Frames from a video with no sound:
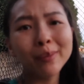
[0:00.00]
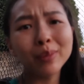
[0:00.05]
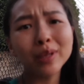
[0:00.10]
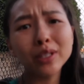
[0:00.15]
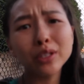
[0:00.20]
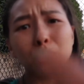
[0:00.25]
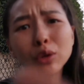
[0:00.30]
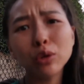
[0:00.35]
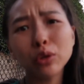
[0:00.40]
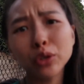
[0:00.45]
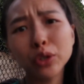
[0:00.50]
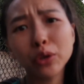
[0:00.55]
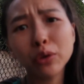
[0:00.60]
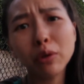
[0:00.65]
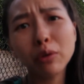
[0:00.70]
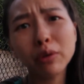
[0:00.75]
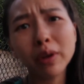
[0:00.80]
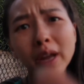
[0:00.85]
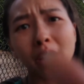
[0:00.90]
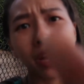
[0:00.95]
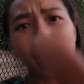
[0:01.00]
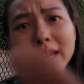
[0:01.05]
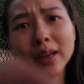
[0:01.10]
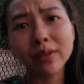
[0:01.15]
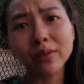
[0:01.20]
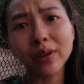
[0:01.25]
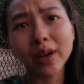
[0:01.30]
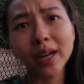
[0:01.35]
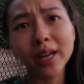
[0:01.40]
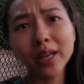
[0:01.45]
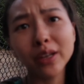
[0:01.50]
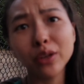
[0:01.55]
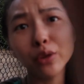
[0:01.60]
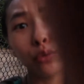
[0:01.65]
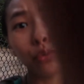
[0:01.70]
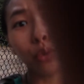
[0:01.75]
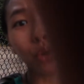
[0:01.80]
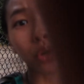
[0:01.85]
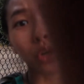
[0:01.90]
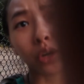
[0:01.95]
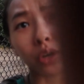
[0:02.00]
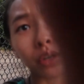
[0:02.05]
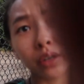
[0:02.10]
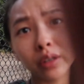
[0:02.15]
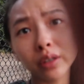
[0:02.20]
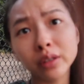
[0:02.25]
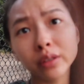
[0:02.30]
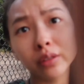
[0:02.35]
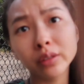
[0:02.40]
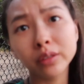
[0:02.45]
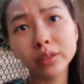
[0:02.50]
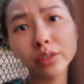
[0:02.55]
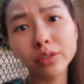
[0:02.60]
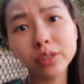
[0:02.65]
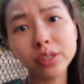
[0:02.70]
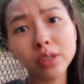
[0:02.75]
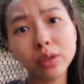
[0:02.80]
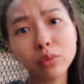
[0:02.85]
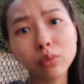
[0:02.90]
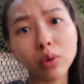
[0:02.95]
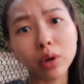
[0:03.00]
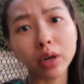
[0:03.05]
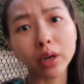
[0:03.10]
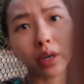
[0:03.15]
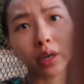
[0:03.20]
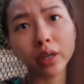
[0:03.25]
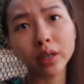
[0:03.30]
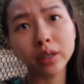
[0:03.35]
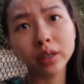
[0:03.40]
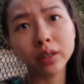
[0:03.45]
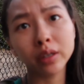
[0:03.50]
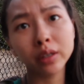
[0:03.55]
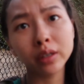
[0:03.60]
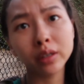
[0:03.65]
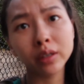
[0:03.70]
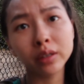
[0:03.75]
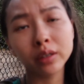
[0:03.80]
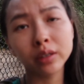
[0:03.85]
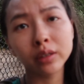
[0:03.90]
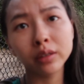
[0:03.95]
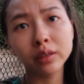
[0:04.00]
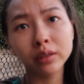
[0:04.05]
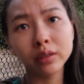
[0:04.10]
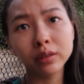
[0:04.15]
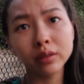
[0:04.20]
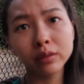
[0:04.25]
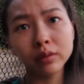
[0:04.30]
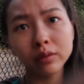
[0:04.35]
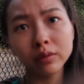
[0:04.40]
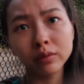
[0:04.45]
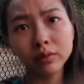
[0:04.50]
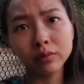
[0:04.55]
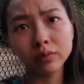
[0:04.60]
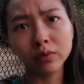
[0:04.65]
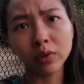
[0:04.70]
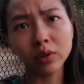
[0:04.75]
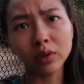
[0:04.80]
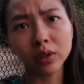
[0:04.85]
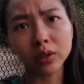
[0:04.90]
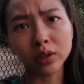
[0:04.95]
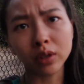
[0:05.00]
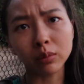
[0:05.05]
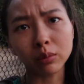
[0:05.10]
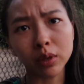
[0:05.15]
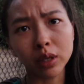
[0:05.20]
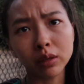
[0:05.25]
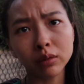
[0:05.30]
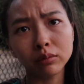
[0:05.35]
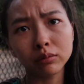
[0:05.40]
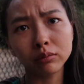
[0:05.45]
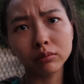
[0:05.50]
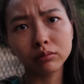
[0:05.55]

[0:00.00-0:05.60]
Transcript: But Solar, you're okay, right? You work. You still work. Focus on me.